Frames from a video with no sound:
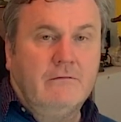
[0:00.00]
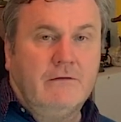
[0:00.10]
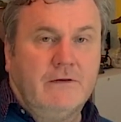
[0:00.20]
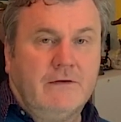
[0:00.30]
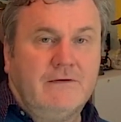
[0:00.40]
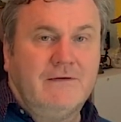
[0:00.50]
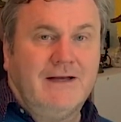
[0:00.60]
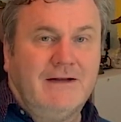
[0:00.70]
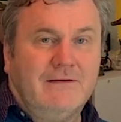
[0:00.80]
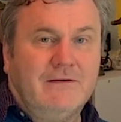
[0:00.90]
for the
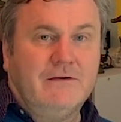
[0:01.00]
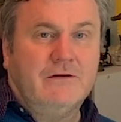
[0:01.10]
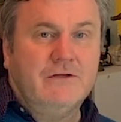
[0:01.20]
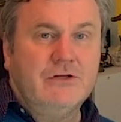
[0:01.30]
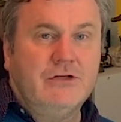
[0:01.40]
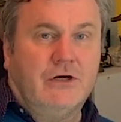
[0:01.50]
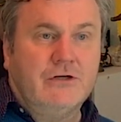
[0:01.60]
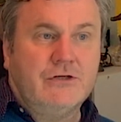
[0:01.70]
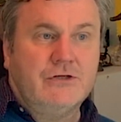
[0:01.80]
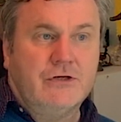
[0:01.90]
Saturn
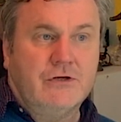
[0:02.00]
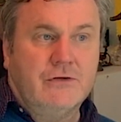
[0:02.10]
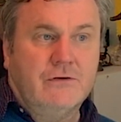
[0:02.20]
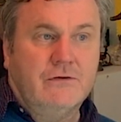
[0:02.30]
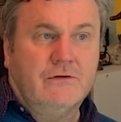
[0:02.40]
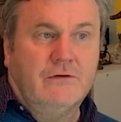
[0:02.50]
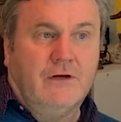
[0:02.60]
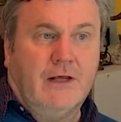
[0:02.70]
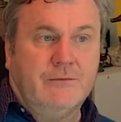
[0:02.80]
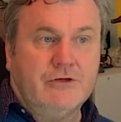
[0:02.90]
conjunction to
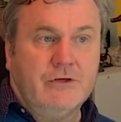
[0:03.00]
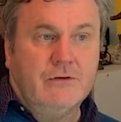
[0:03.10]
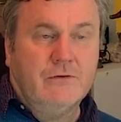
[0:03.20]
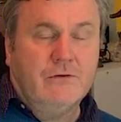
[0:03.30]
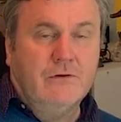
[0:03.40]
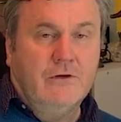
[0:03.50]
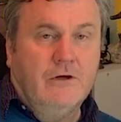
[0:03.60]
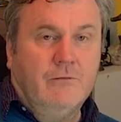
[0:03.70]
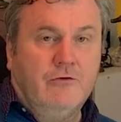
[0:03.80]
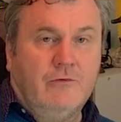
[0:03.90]
Neptune,
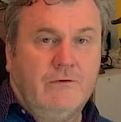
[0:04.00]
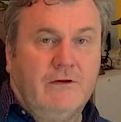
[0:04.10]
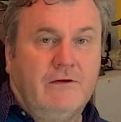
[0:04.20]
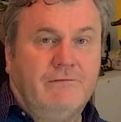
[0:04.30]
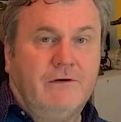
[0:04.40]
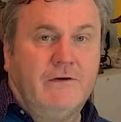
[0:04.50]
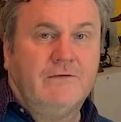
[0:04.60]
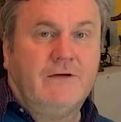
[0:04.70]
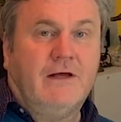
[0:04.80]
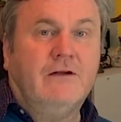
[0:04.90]
which was in the
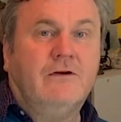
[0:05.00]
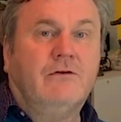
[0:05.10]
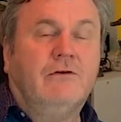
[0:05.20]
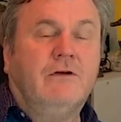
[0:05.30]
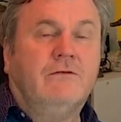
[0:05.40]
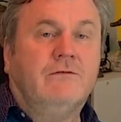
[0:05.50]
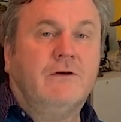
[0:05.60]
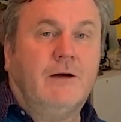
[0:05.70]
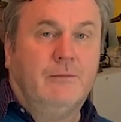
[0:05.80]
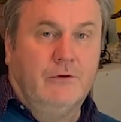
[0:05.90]
first 10 degrees of
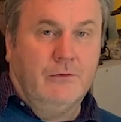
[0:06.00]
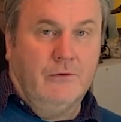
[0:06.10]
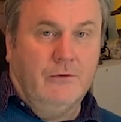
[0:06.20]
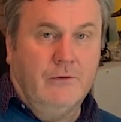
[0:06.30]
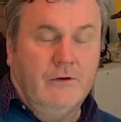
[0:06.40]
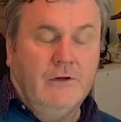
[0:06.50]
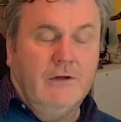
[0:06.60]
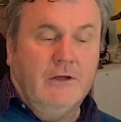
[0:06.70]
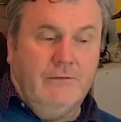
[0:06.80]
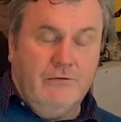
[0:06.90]
Capricorn.
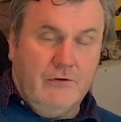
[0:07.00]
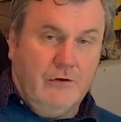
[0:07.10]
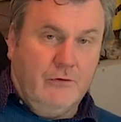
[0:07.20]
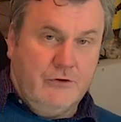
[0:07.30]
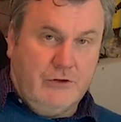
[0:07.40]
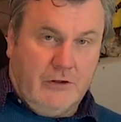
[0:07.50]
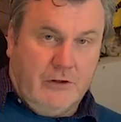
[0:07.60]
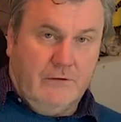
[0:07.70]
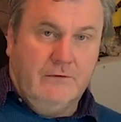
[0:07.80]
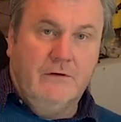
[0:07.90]
If you know your
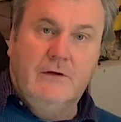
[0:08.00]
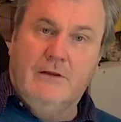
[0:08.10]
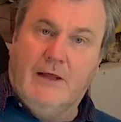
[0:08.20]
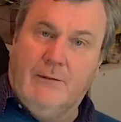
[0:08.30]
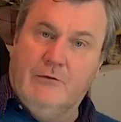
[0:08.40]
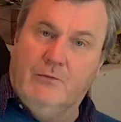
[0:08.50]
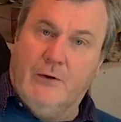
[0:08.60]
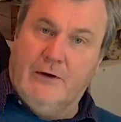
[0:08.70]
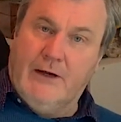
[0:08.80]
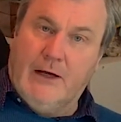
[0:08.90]
charts, that was
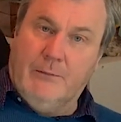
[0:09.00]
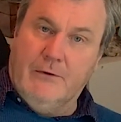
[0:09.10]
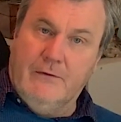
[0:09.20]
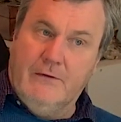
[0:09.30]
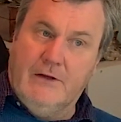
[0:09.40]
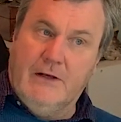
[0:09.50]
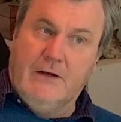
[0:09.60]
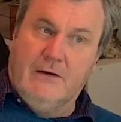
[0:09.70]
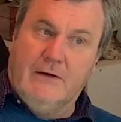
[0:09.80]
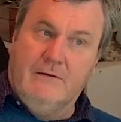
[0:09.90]
where it happened
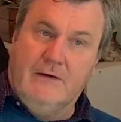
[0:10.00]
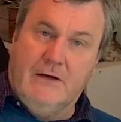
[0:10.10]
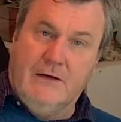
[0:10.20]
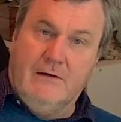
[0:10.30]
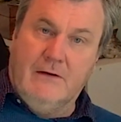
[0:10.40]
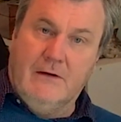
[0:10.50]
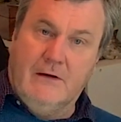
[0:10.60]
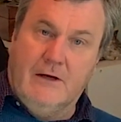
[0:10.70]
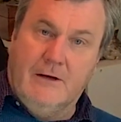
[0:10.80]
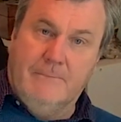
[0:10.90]
in
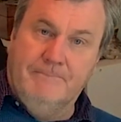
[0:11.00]
1989.